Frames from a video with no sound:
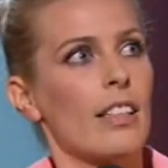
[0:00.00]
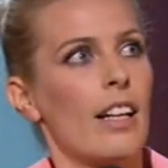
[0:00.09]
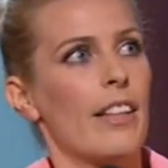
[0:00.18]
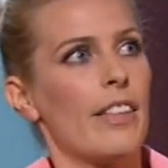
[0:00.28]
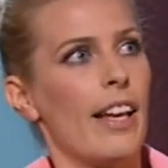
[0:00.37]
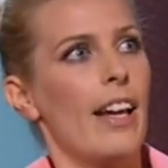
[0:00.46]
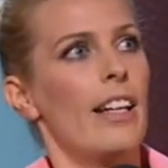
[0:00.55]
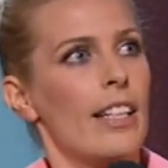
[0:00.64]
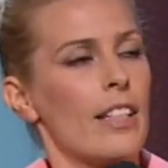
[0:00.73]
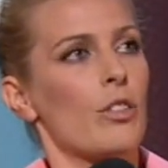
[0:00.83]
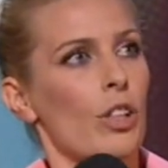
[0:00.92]
and they're
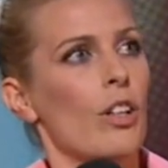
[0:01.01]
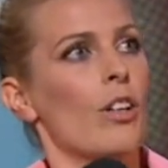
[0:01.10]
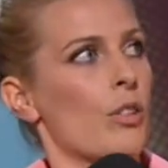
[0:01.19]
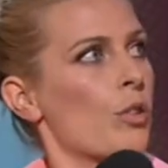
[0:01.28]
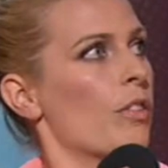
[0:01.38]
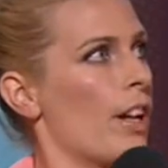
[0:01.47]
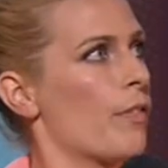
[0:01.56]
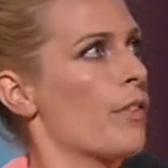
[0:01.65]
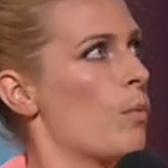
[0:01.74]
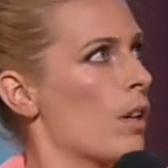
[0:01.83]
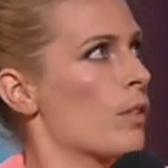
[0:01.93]
in charge of
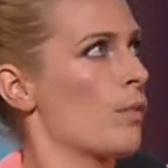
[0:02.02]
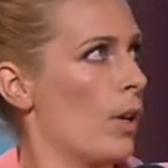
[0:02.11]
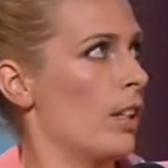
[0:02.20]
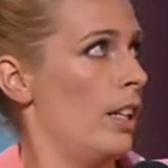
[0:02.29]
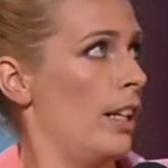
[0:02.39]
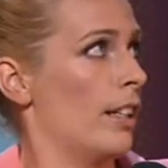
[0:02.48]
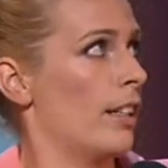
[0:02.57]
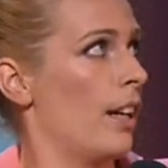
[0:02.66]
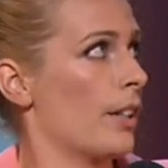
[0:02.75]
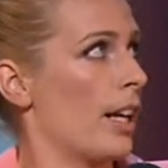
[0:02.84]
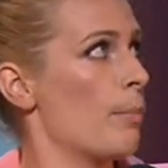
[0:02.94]
everyone's money,
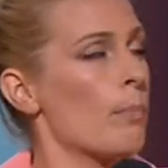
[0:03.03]
okay?